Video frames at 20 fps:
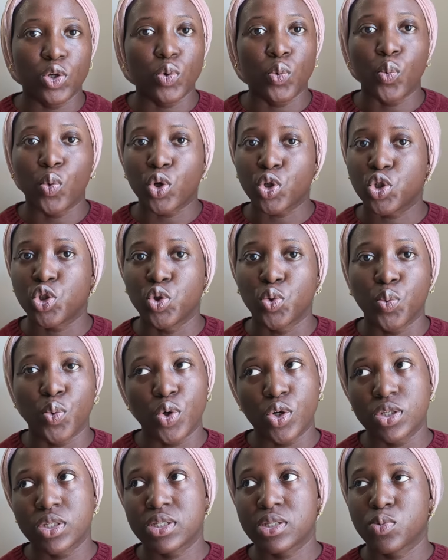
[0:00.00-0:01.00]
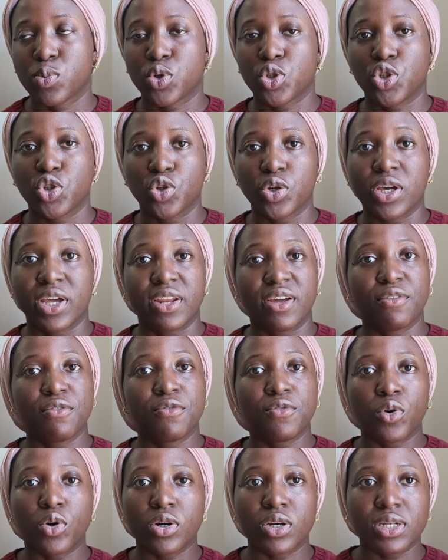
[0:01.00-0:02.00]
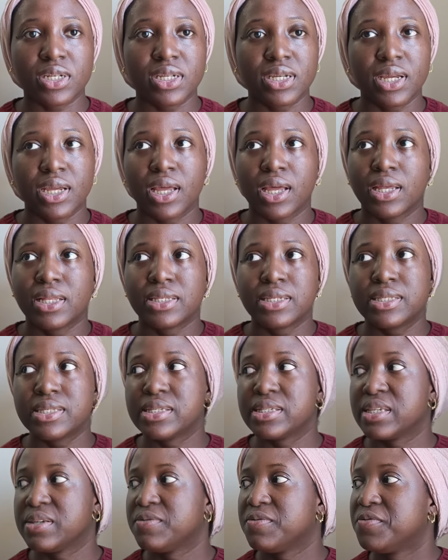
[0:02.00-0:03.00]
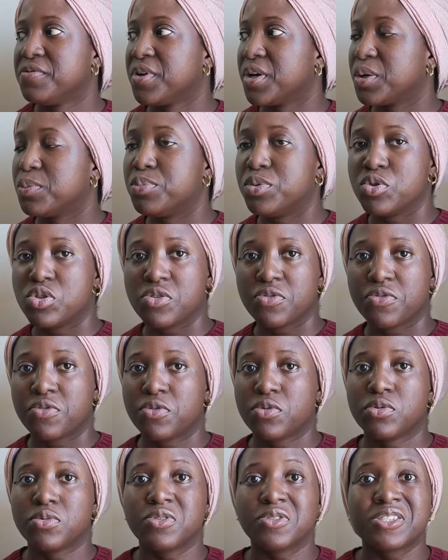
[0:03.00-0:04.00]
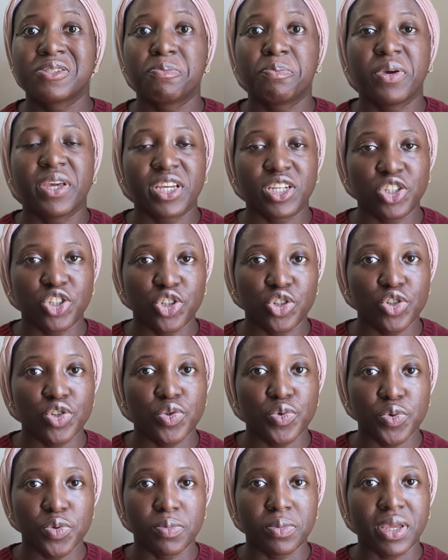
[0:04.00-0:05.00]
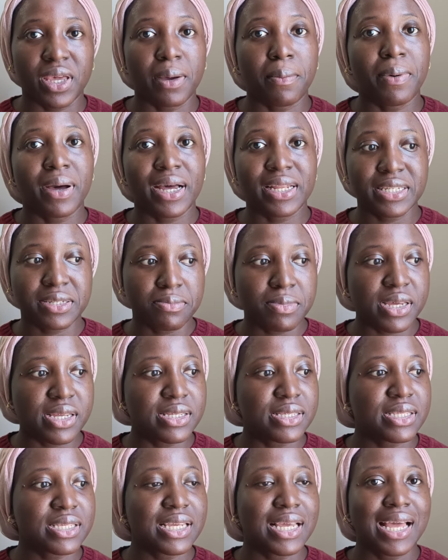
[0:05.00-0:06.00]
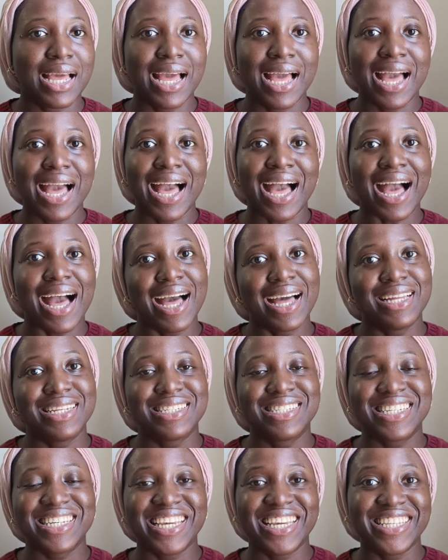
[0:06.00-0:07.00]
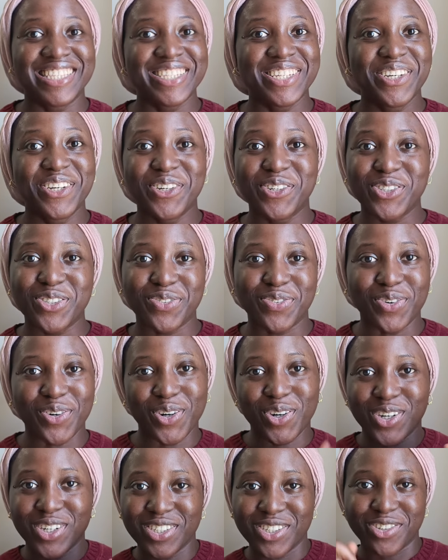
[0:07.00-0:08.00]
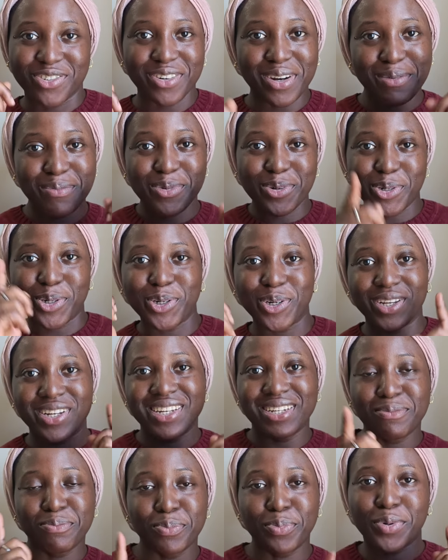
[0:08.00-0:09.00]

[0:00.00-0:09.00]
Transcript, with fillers: on what you want what you can afford this is a very beautiful spacious roomy apartment and it goes for drum roll